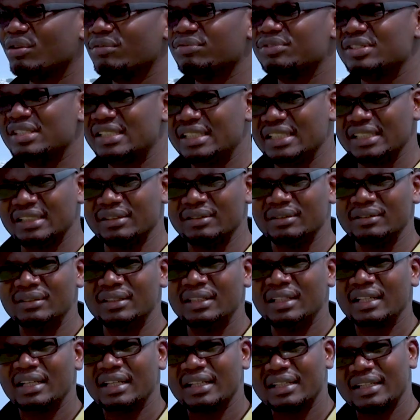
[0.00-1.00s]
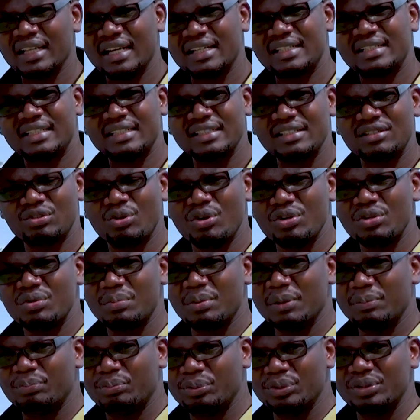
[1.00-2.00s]
of steel that is going to
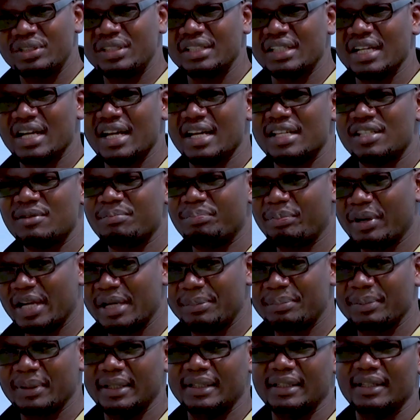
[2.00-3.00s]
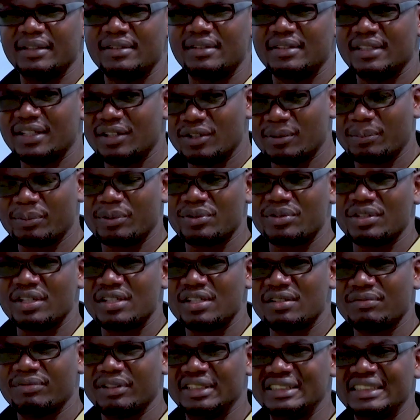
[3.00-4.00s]
be put here as pipeline, as central
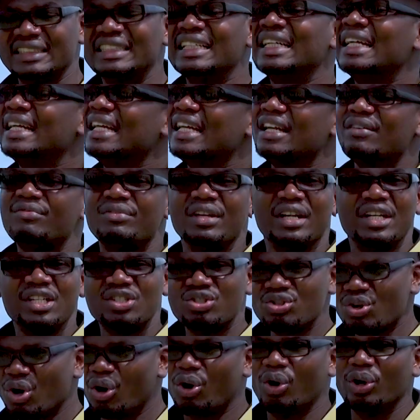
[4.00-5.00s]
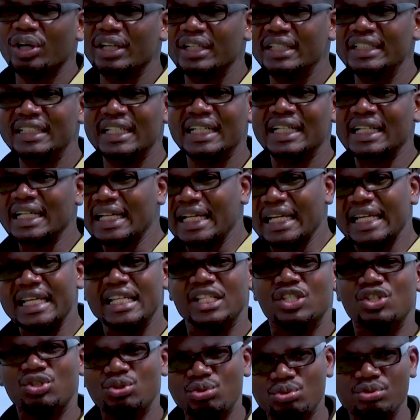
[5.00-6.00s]
processing facility. If there is no oil here,
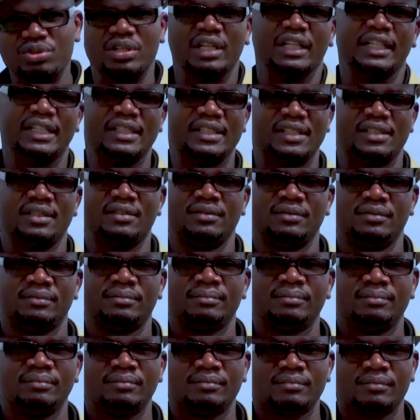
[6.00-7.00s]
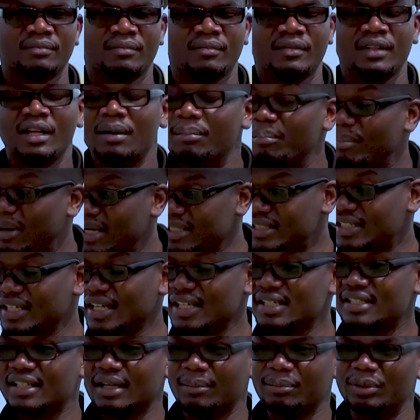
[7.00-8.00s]
it's useless. Much
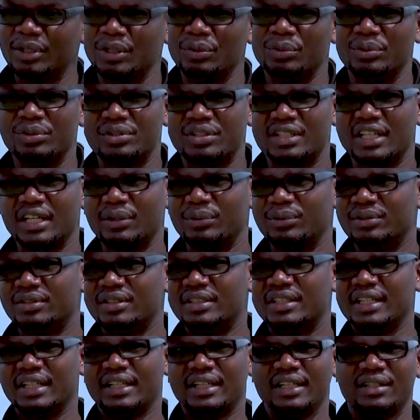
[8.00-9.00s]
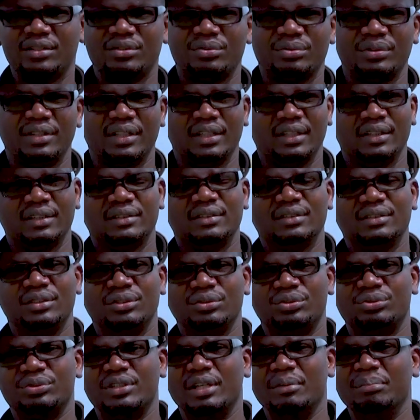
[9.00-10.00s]
as somebody will say, we'll take it to
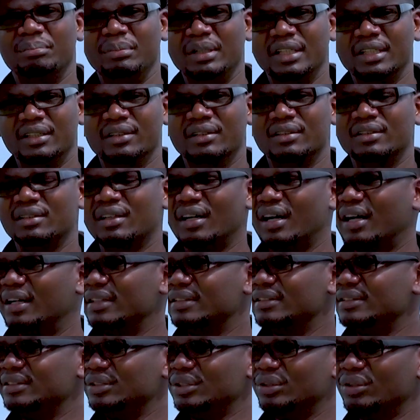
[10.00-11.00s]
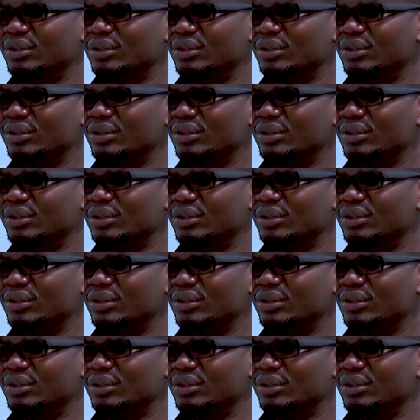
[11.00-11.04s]
the mill and